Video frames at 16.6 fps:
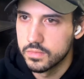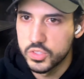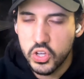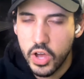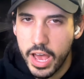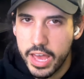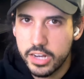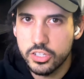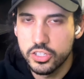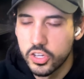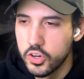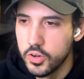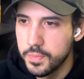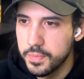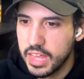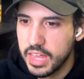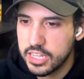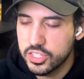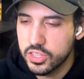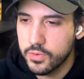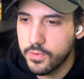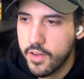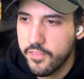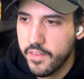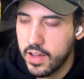So I'd assume that's the
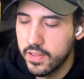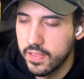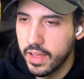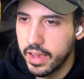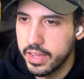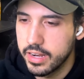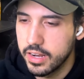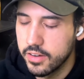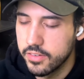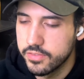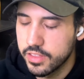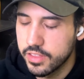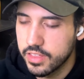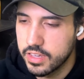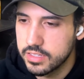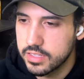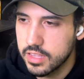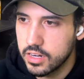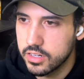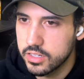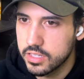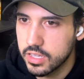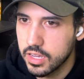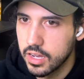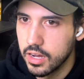rough outline of the things that are
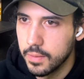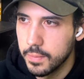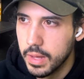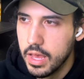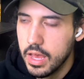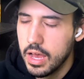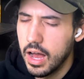to come.